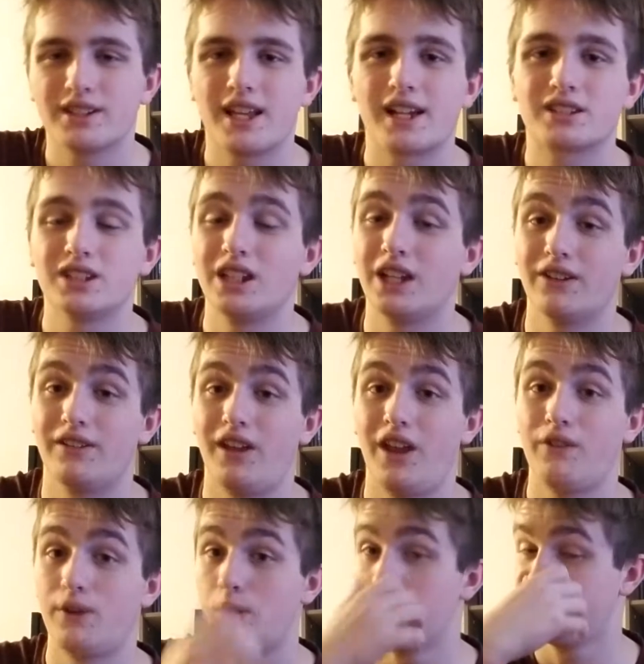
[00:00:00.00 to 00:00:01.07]
Actually,
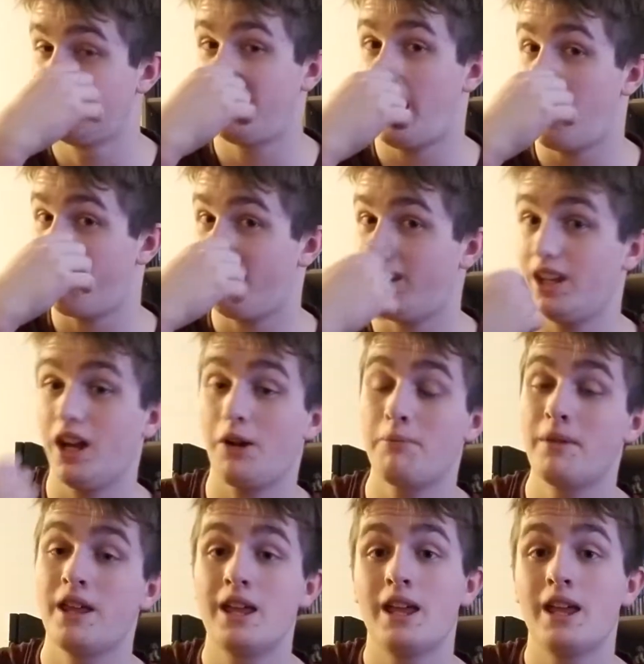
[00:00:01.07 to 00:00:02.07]
if you see that video,